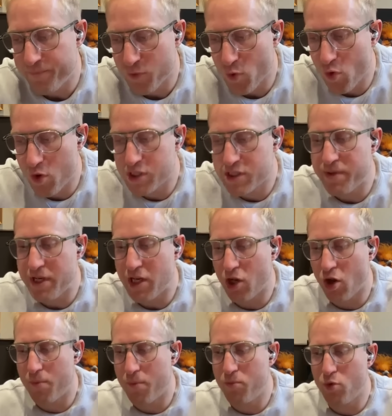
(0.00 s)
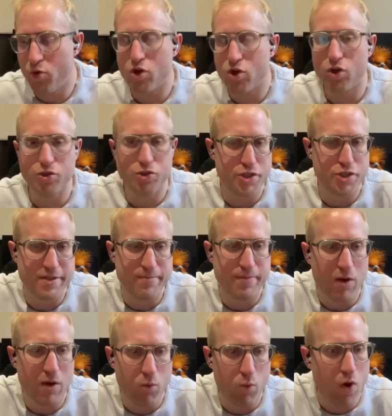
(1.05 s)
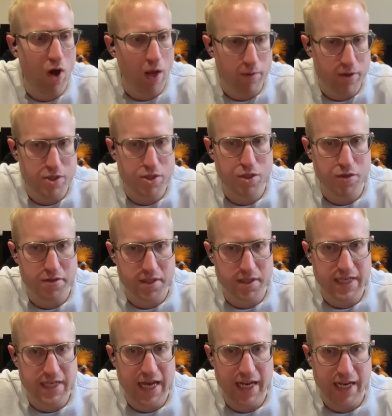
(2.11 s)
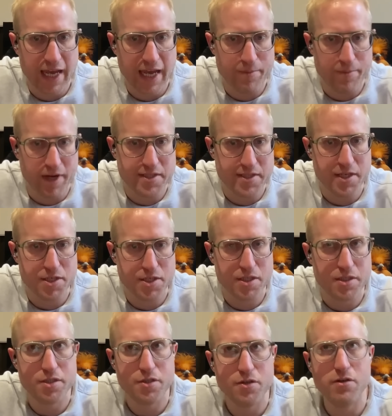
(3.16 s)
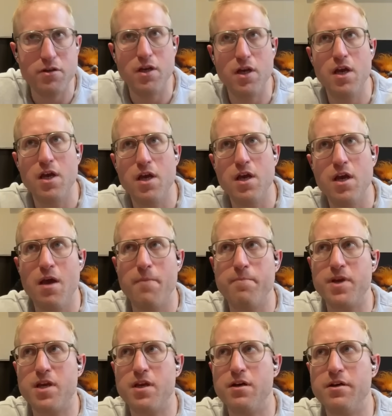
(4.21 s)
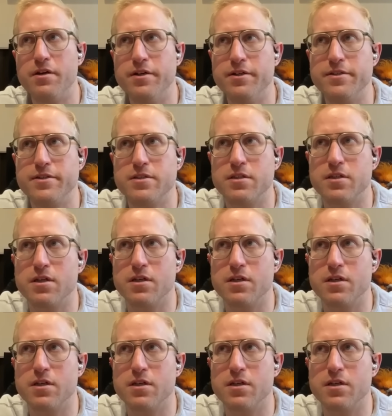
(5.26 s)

or to be a lot more conscious about what I was choosing to allocate my attention to, because